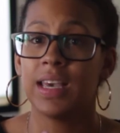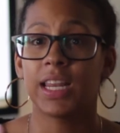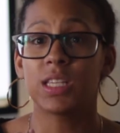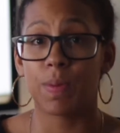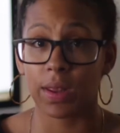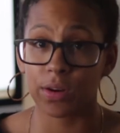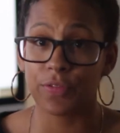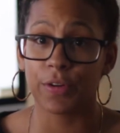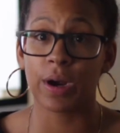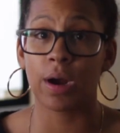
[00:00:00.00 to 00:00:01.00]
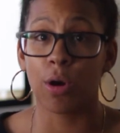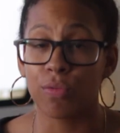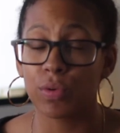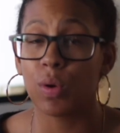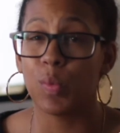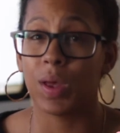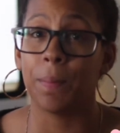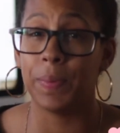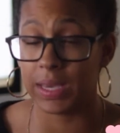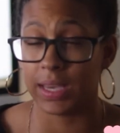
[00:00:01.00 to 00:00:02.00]
it is better for our overall
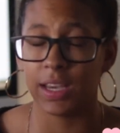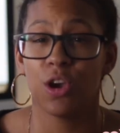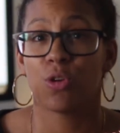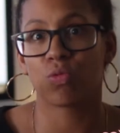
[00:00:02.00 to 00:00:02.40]
well-being